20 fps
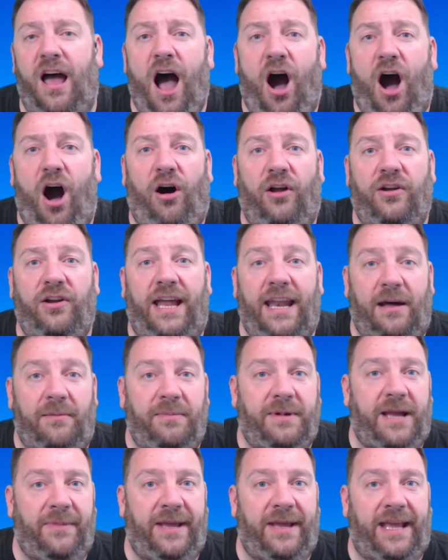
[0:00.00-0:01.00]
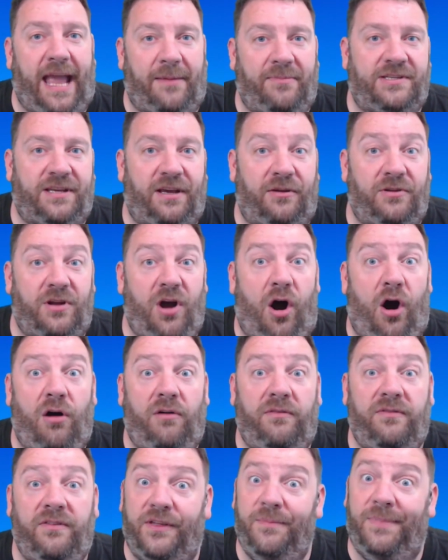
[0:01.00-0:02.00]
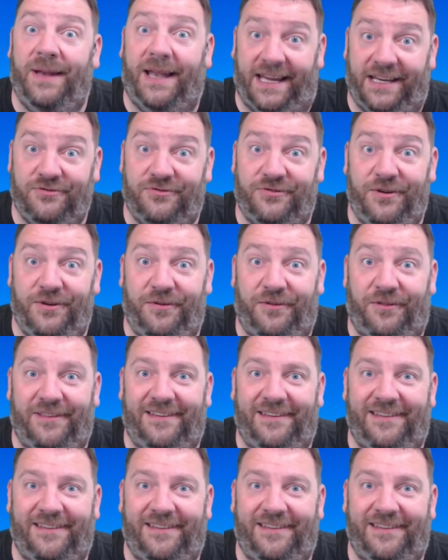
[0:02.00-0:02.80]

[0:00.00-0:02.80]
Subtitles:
on an upcoming episode of The Plain Truth.